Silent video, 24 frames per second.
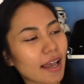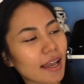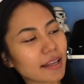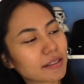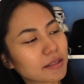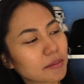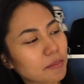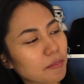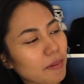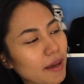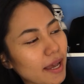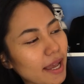At
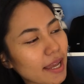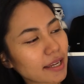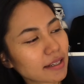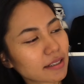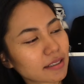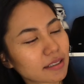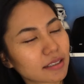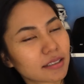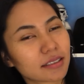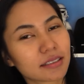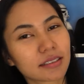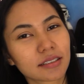the back,
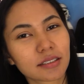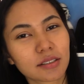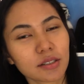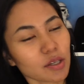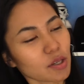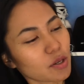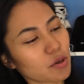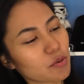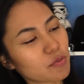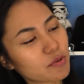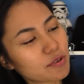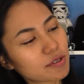
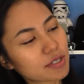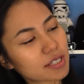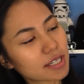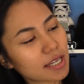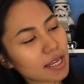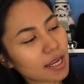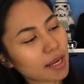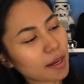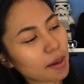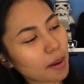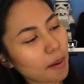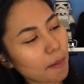you will
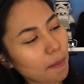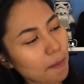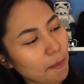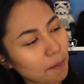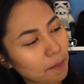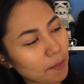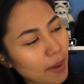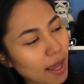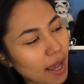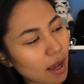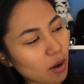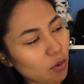see
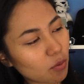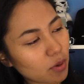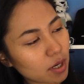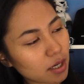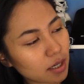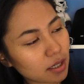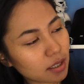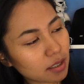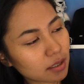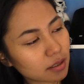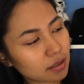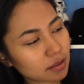power,
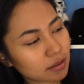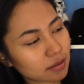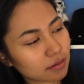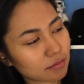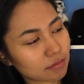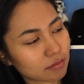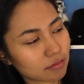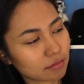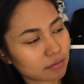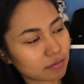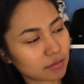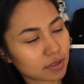
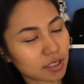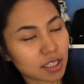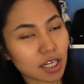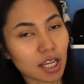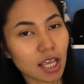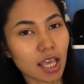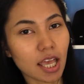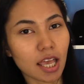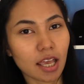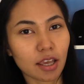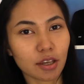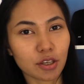
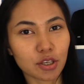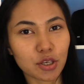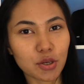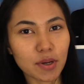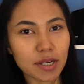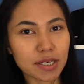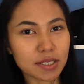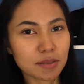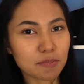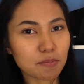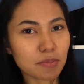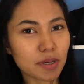
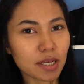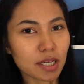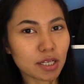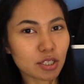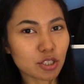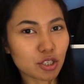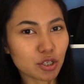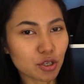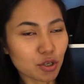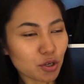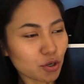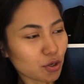USB
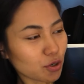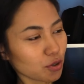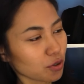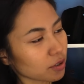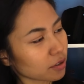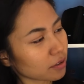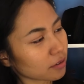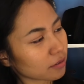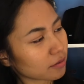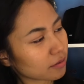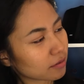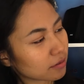2,
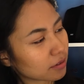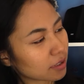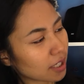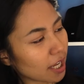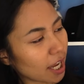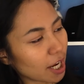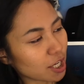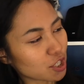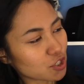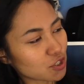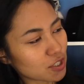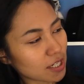
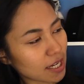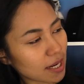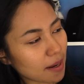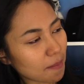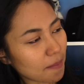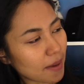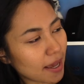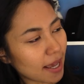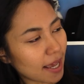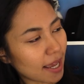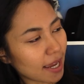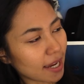
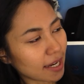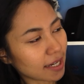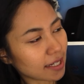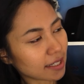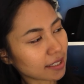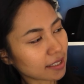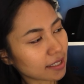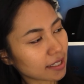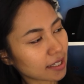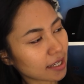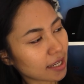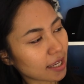HDMI
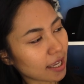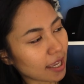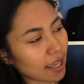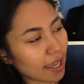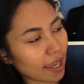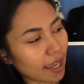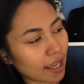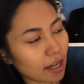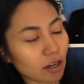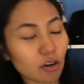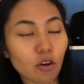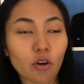
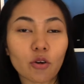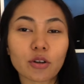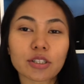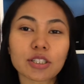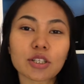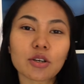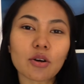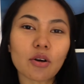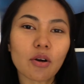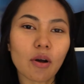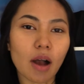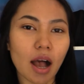and
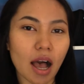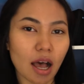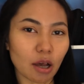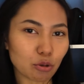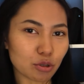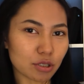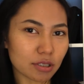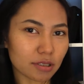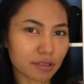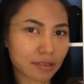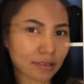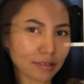audio
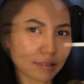out.